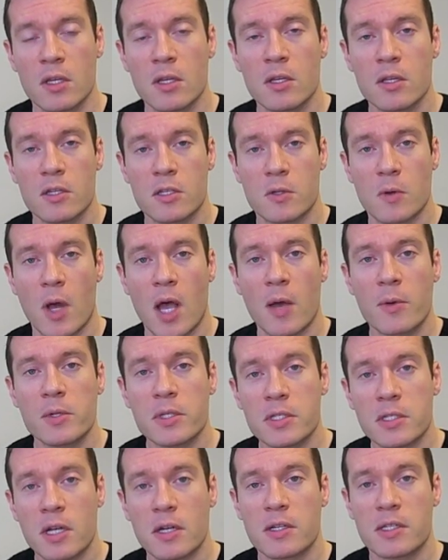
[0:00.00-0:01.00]
So I would
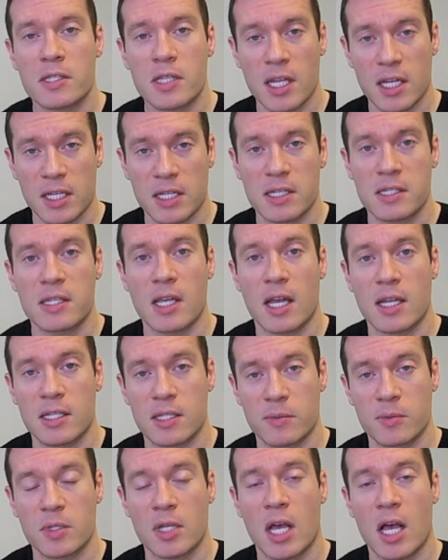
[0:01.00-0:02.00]
start setting aside
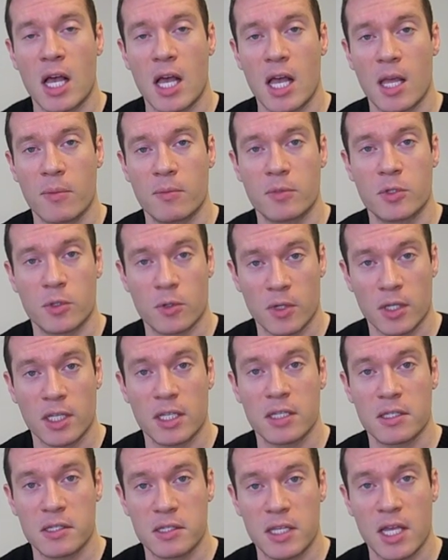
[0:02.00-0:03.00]
some time during
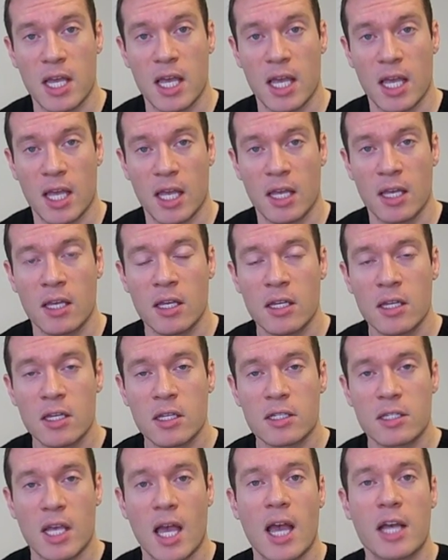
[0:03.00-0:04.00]
his day
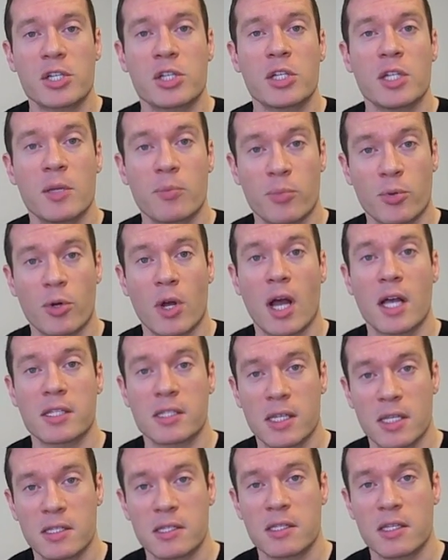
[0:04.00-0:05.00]
to actually
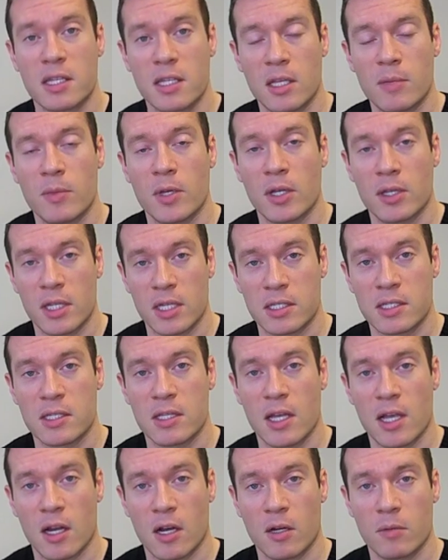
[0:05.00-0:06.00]
process the email that's
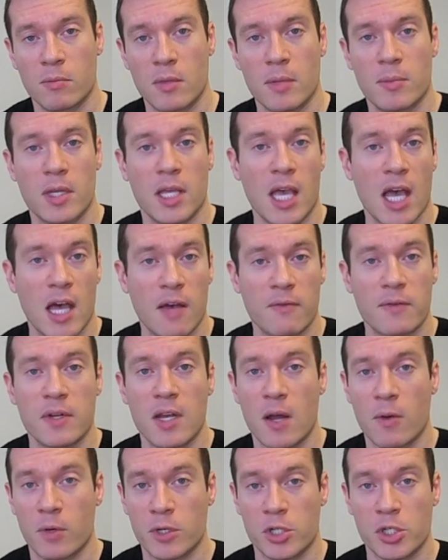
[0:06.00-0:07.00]
there, maybe
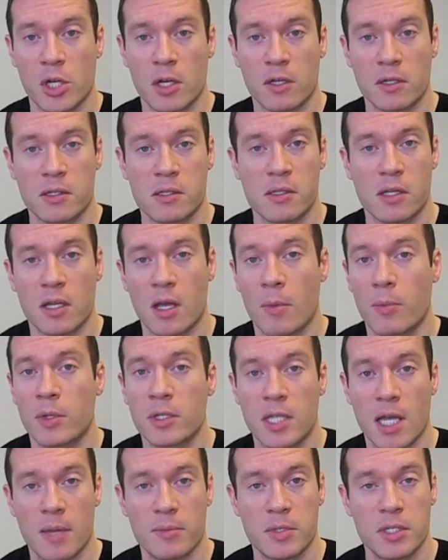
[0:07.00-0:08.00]
half-an-hour chunks a couple
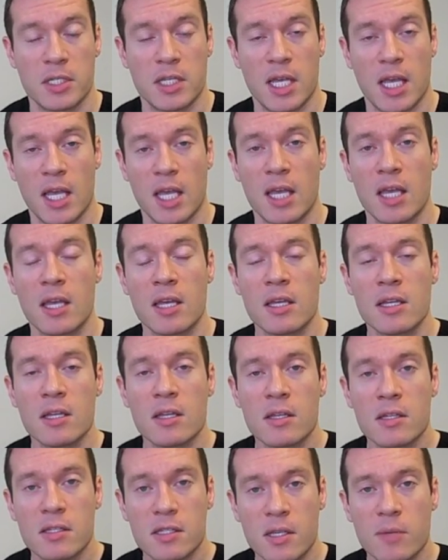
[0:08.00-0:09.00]
times a day,
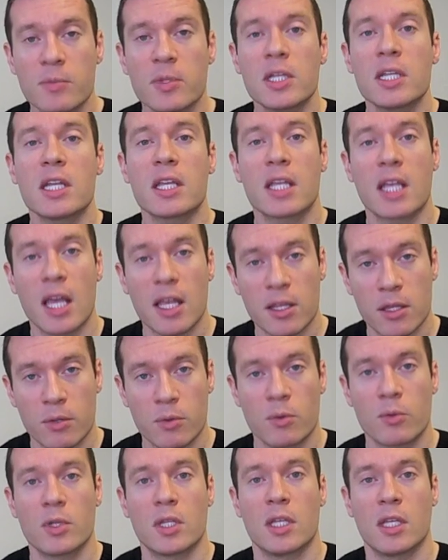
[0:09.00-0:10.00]
simply to get
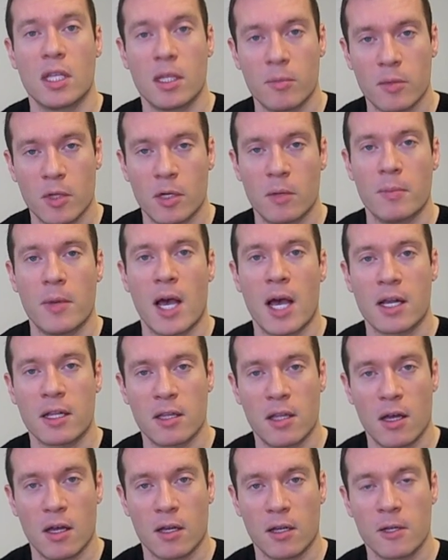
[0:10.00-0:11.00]
through the email
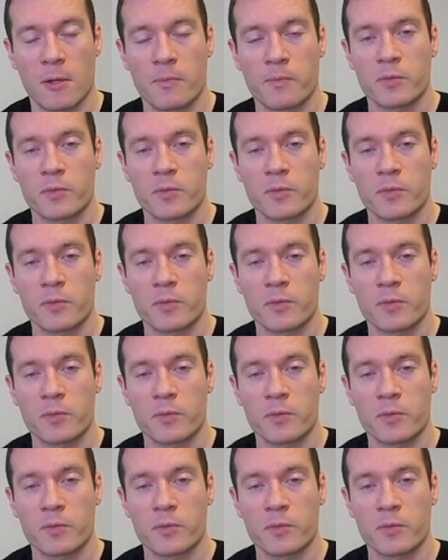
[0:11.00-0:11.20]
backlog,